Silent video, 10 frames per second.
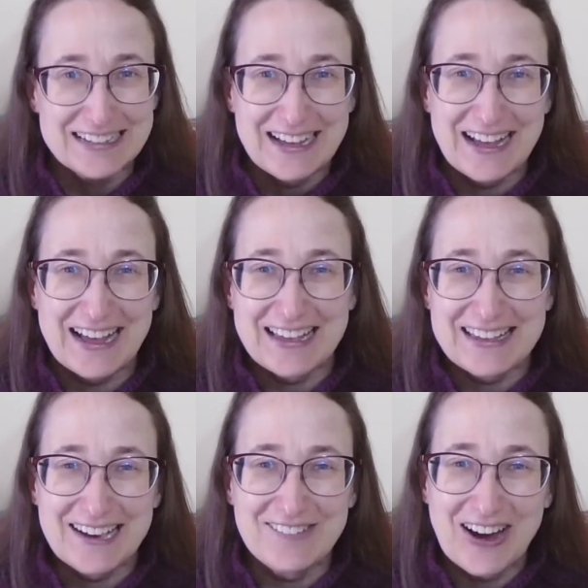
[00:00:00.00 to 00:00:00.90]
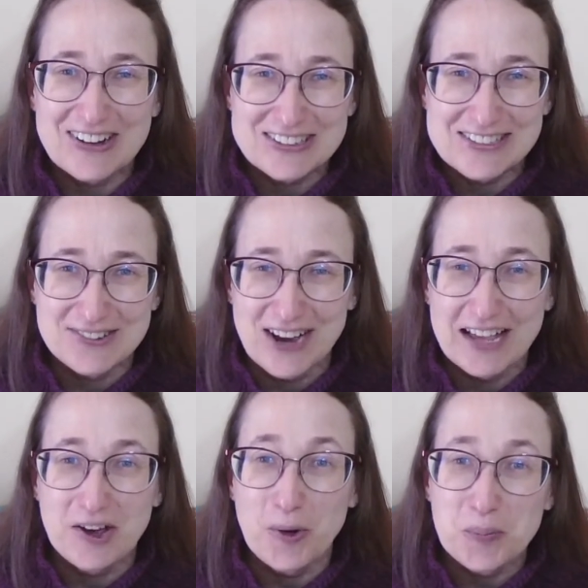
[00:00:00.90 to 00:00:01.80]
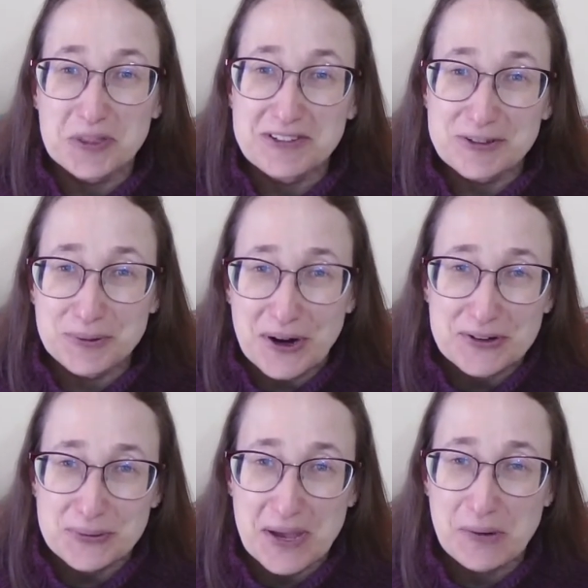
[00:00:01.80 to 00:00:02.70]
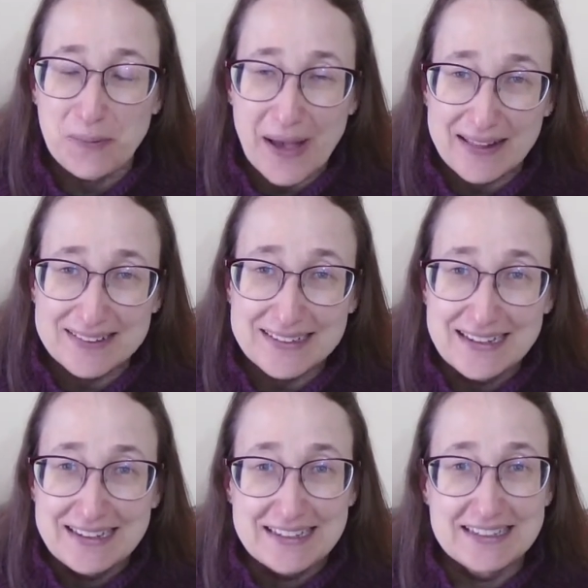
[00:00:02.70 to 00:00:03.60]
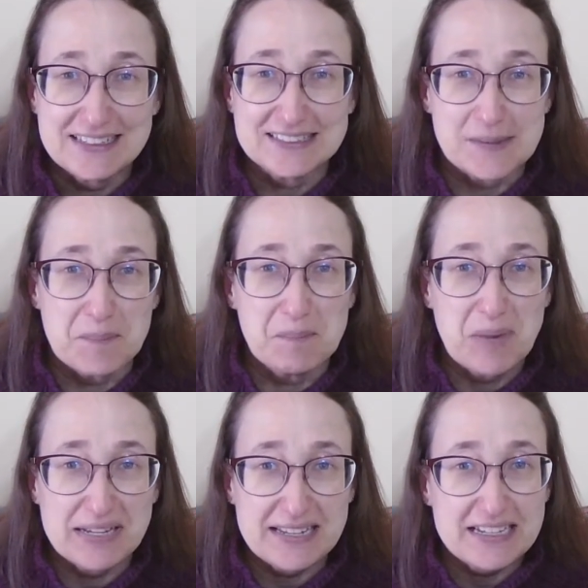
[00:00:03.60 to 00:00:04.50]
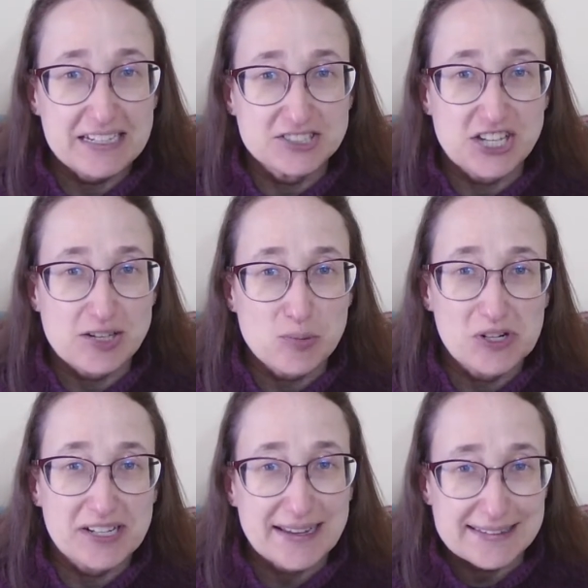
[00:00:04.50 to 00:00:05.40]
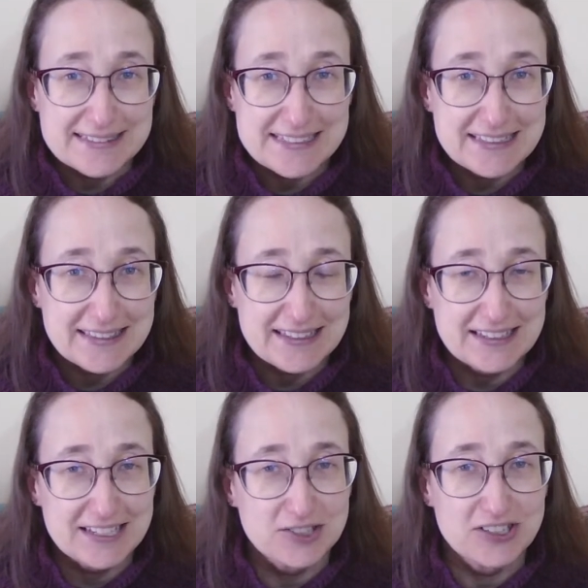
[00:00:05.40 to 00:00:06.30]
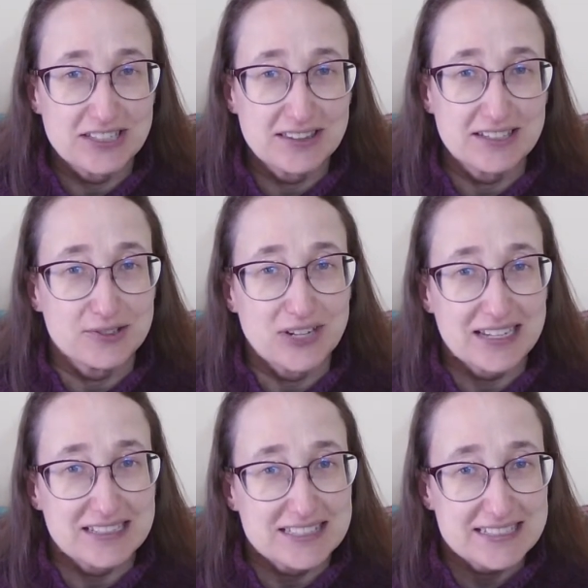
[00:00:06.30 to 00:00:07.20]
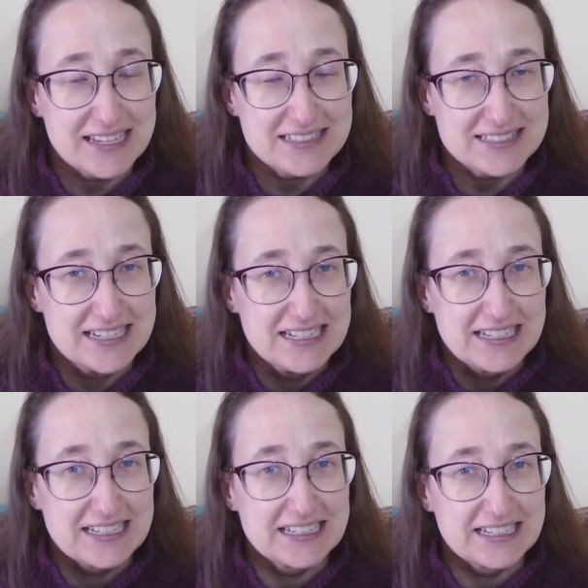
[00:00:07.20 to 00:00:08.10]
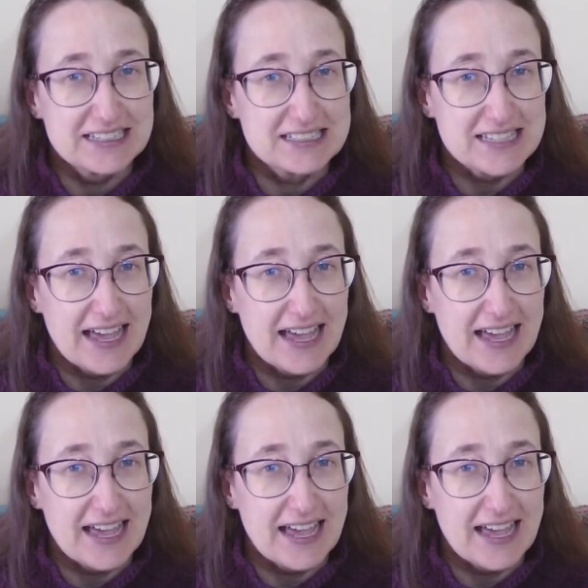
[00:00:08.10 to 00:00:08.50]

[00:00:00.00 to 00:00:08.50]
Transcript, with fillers: Hi, how are you? I hope that you are doing well. It is Monday, January 19th here in the United States. It is